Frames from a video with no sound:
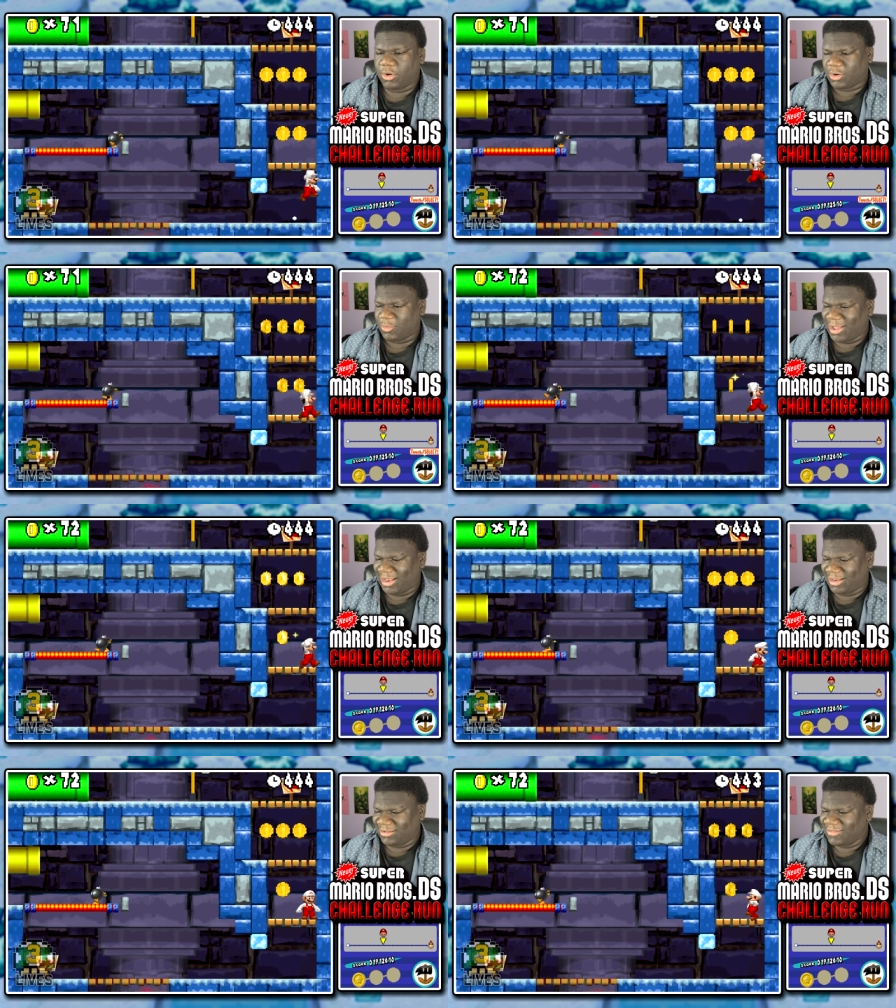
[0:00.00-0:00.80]

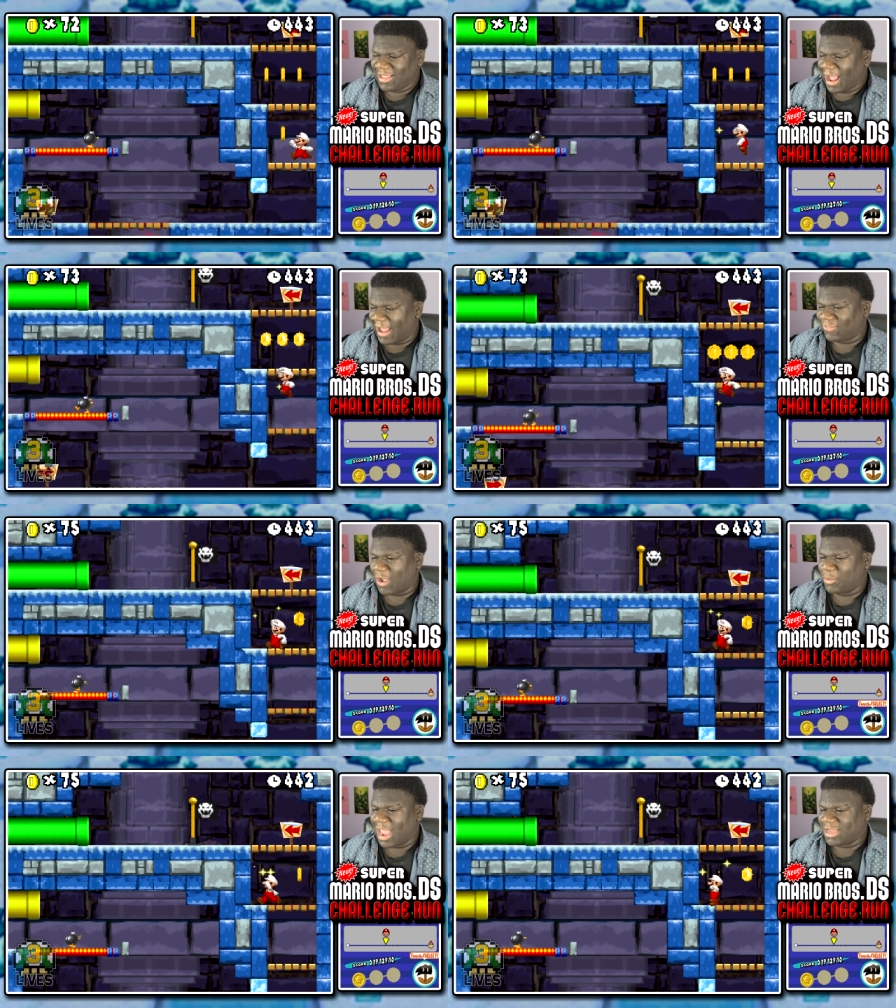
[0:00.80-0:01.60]
Well, I
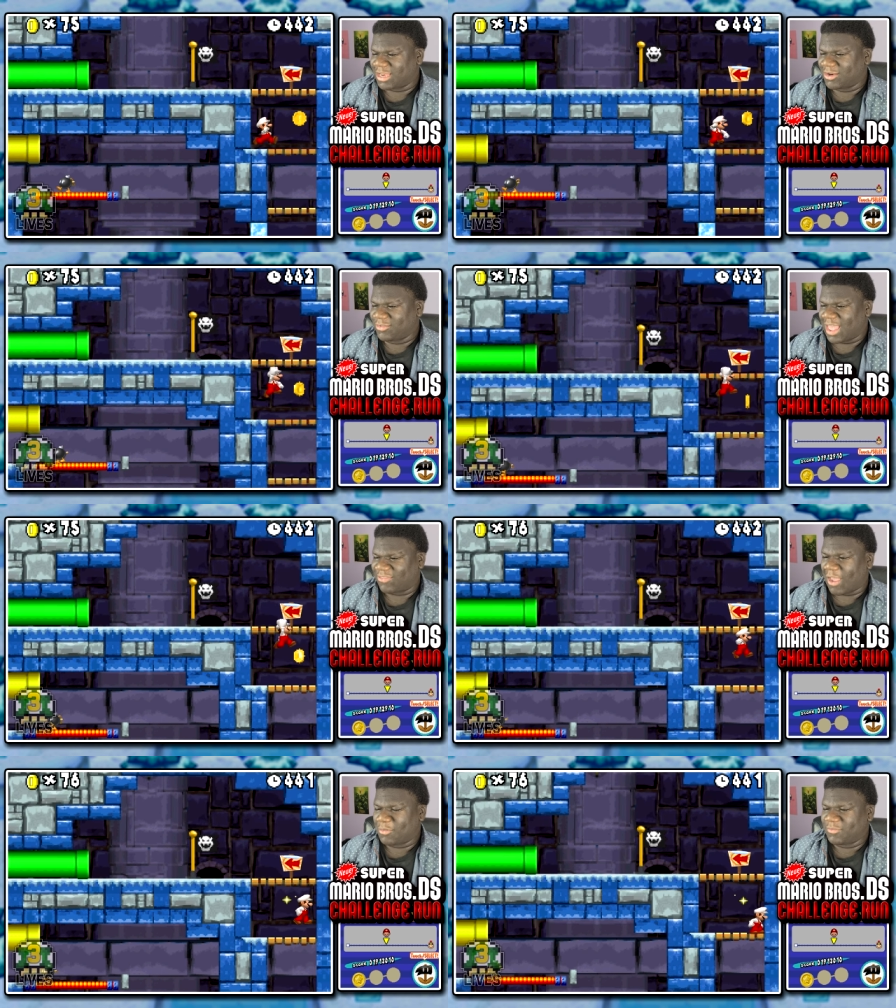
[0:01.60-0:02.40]
thought we had to do that.
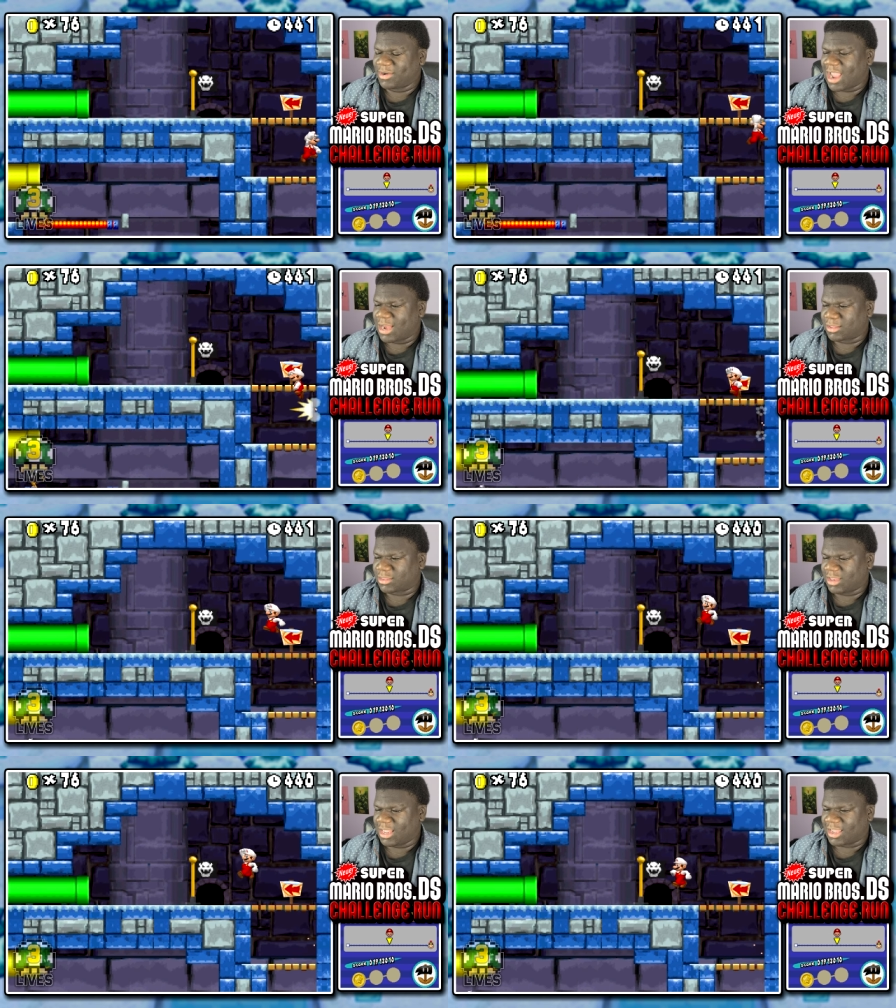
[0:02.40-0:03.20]
That would have been kind of
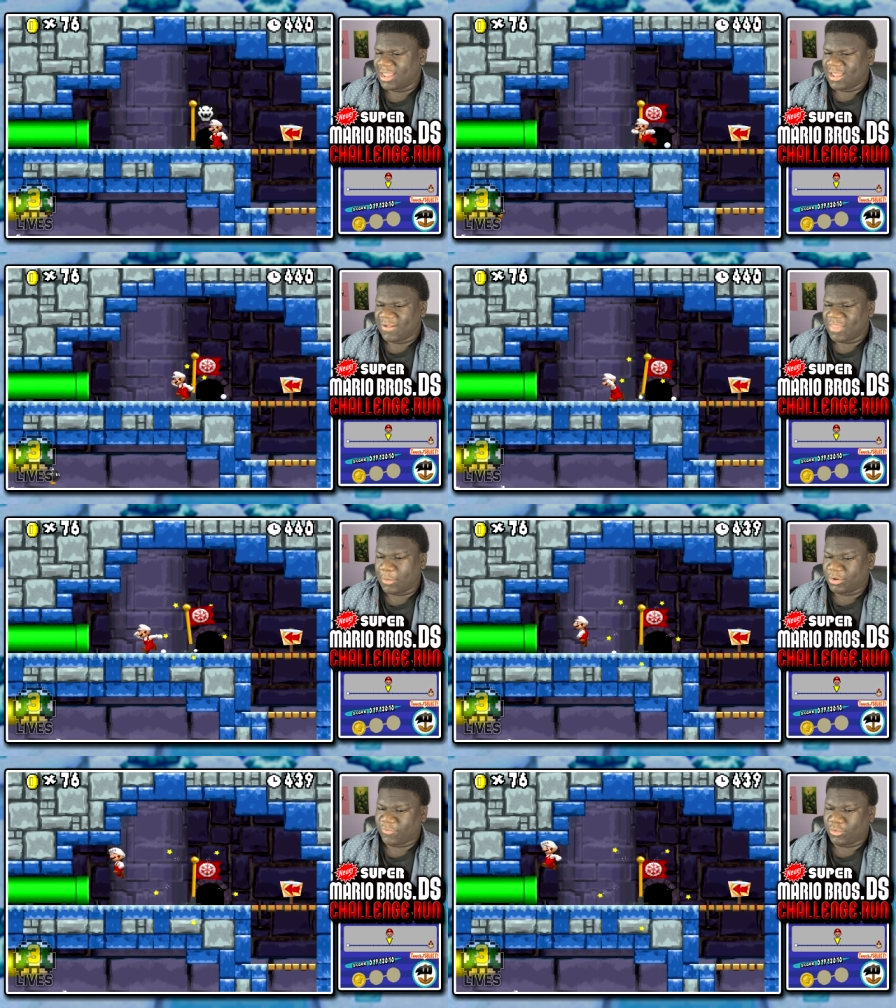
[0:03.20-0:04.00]
slick. That
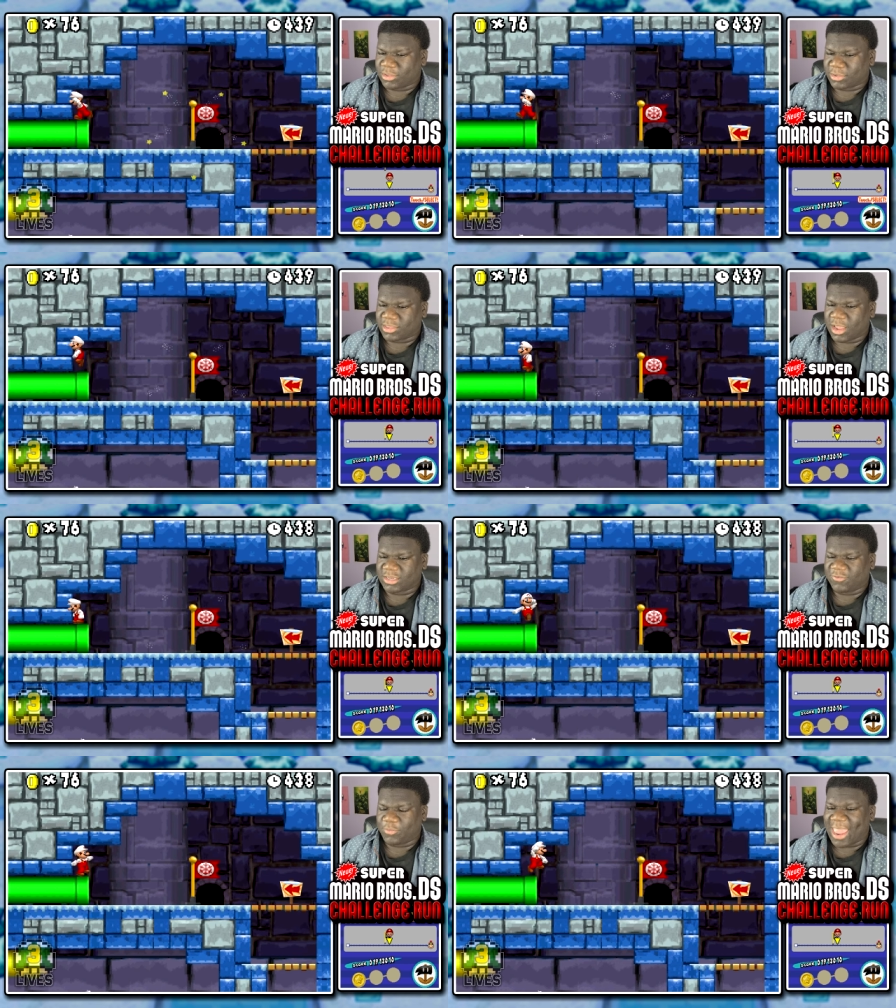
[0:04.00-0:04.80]
would have also
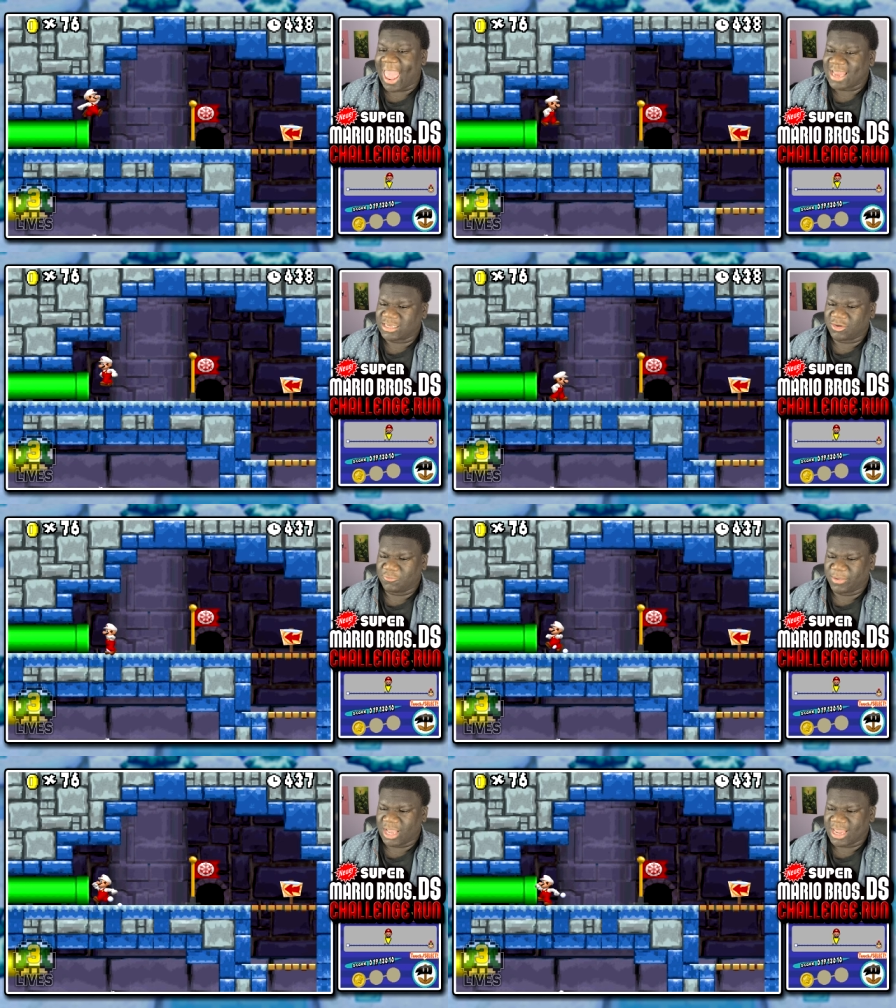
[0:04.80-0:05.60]
sucked if we had to,
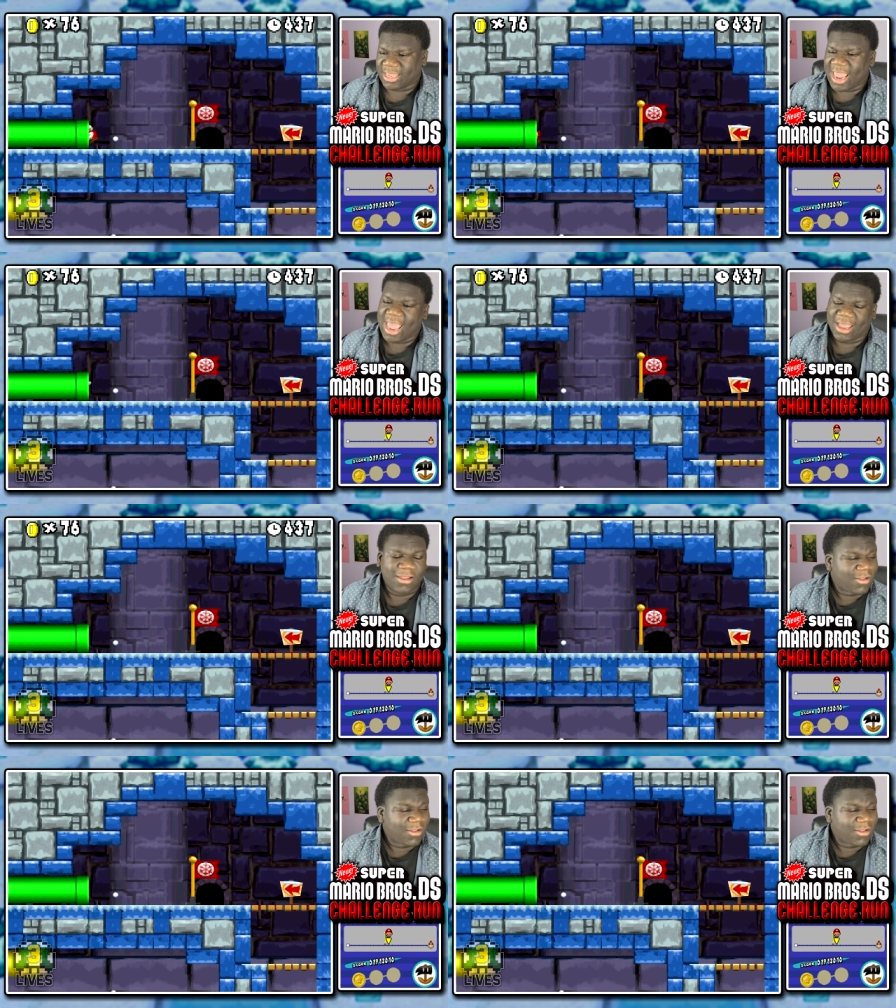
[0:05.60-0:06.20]
but like, yeah.